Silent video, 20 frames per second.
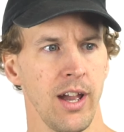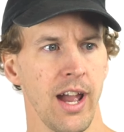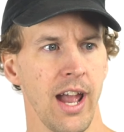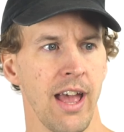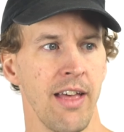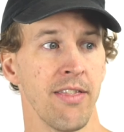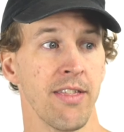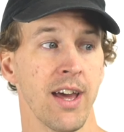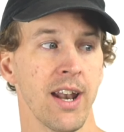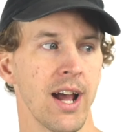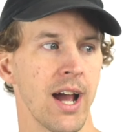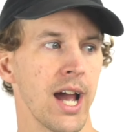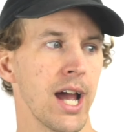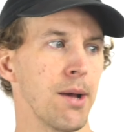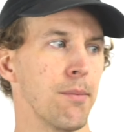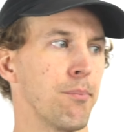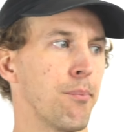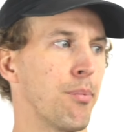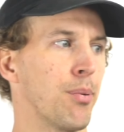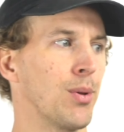and then
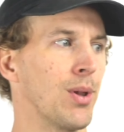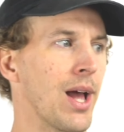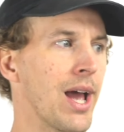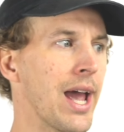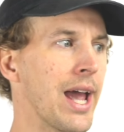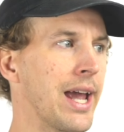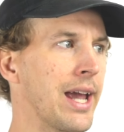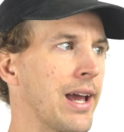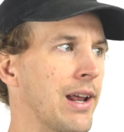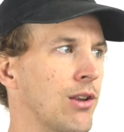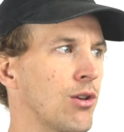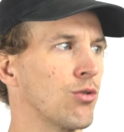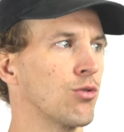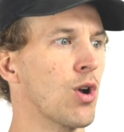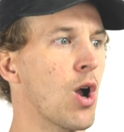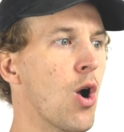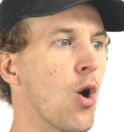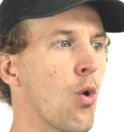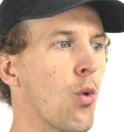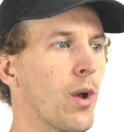I play and
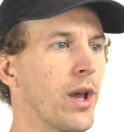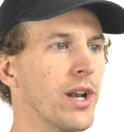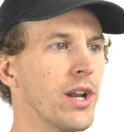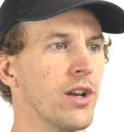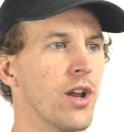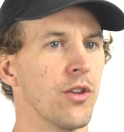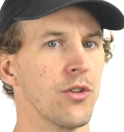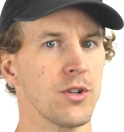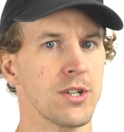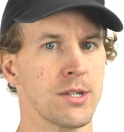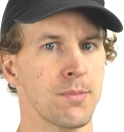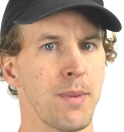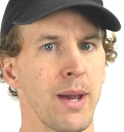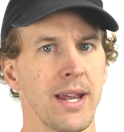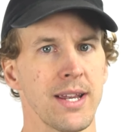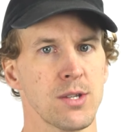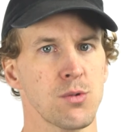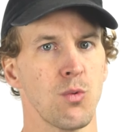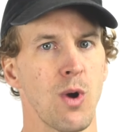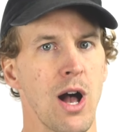grow in another
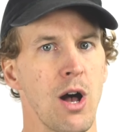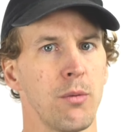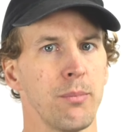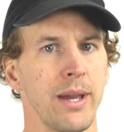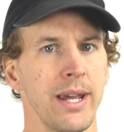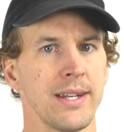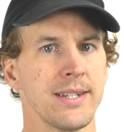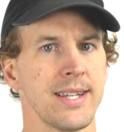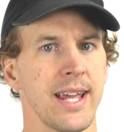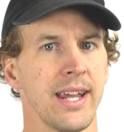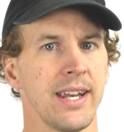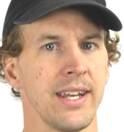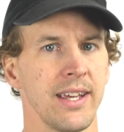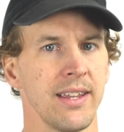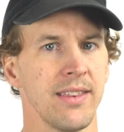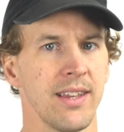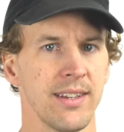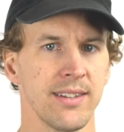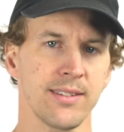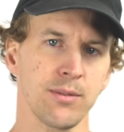space while maintaining
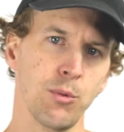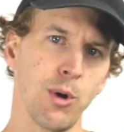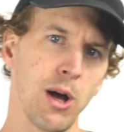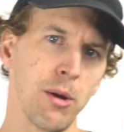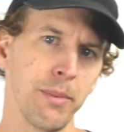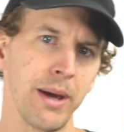this, while